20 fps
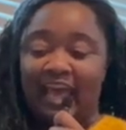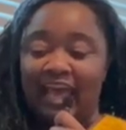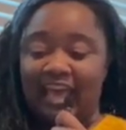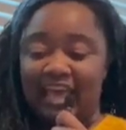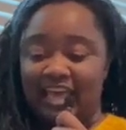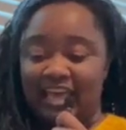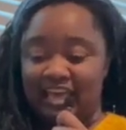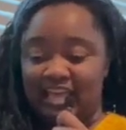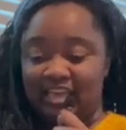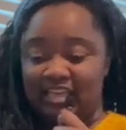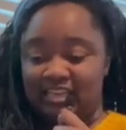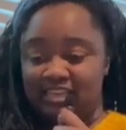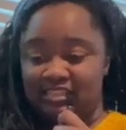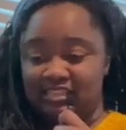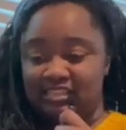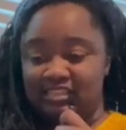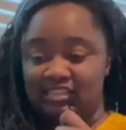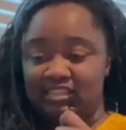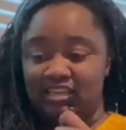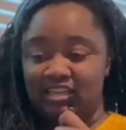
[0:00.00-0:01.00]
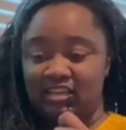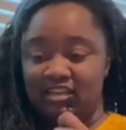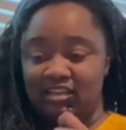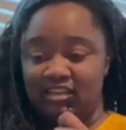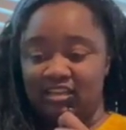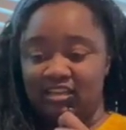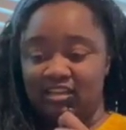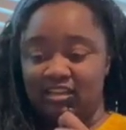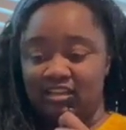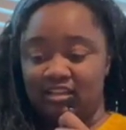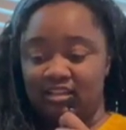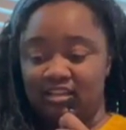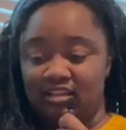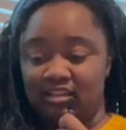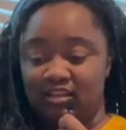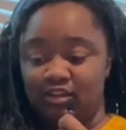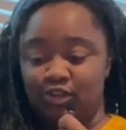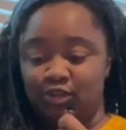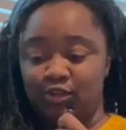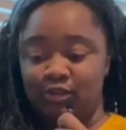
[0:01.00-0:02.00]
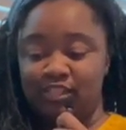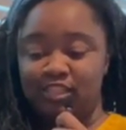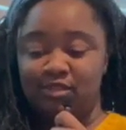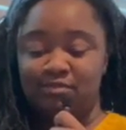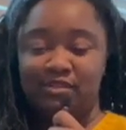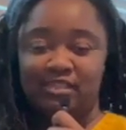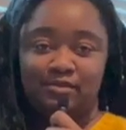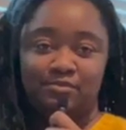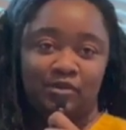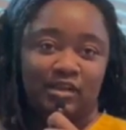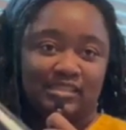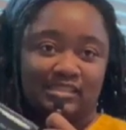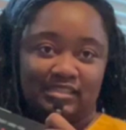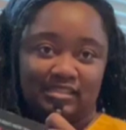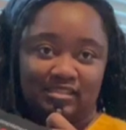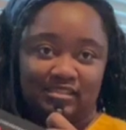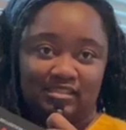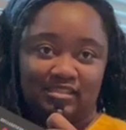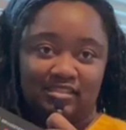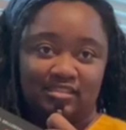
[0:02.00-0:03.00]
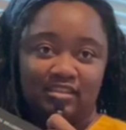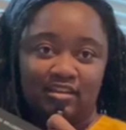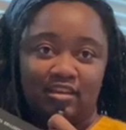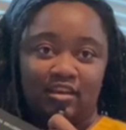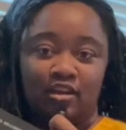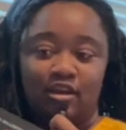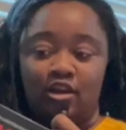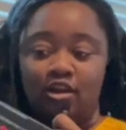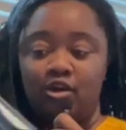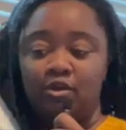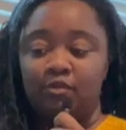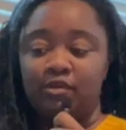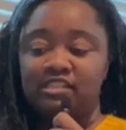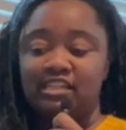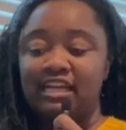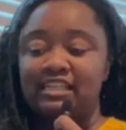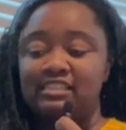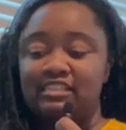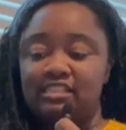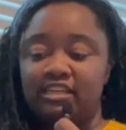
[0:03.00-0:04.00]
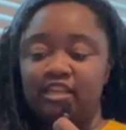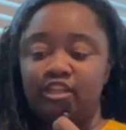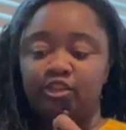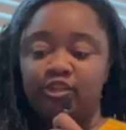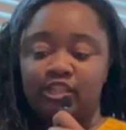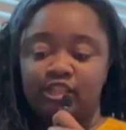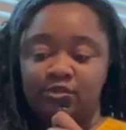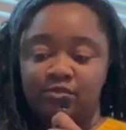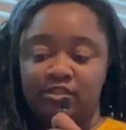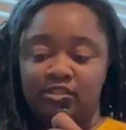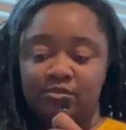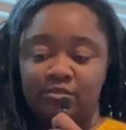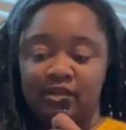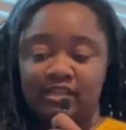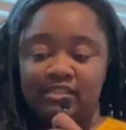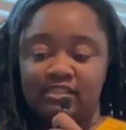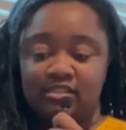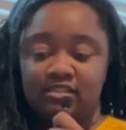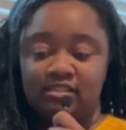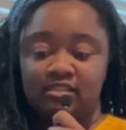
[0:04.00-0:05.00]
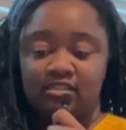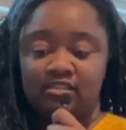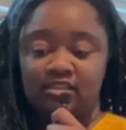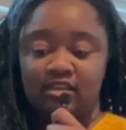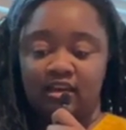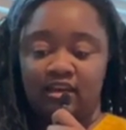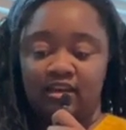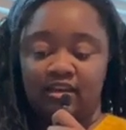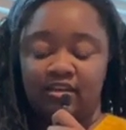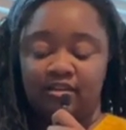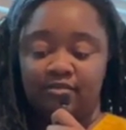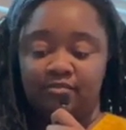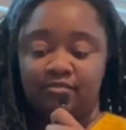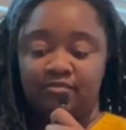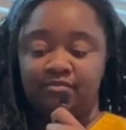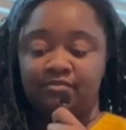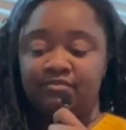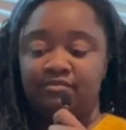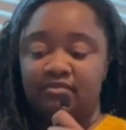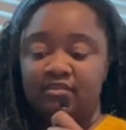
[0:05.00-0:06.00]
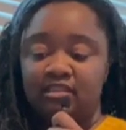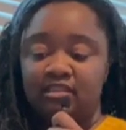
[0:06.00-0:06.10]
and Christmas Presents, which I had seen Christmas Presents on